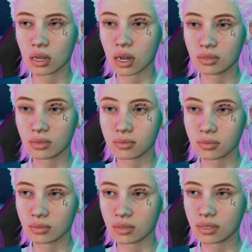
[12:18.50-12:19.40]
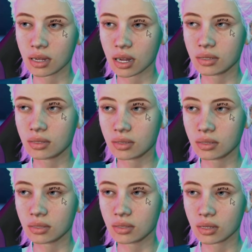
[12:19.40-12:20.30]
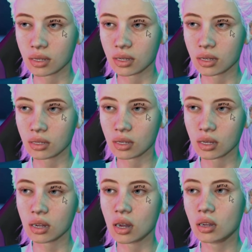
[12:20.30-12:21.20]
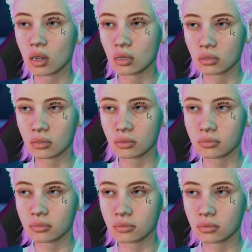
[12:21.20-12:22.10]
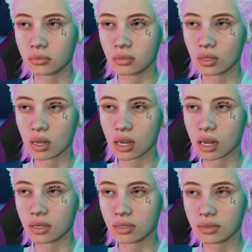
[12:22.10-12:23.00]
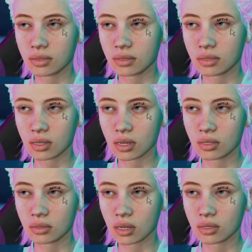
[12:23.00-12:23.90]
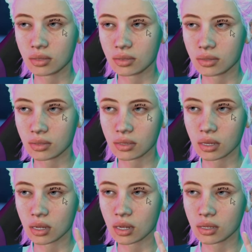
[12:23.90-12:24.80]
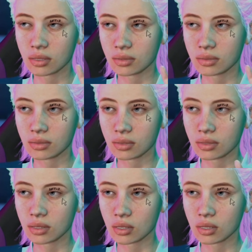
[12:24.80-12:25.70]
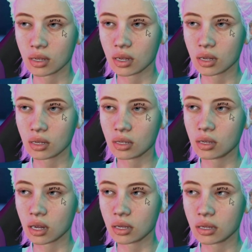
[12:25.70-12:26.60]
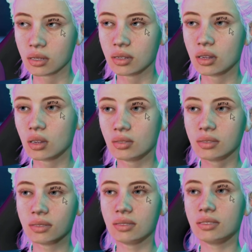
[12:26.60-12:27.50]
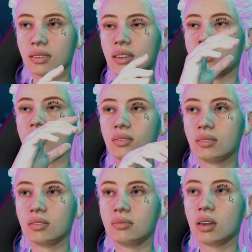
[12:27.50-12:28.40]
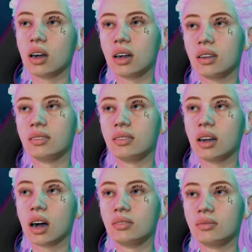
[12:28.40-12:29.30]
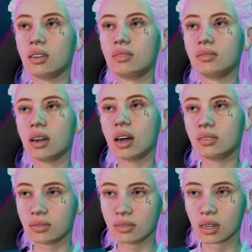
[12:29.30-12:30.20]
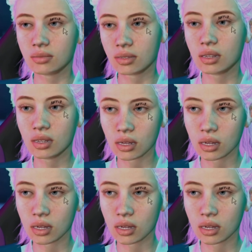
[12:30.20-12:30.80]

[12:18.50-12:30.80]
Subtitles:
I don't know. Maybe it's this. Oh yes, right. And no, it's still bad. It's like I'm made of metal or something.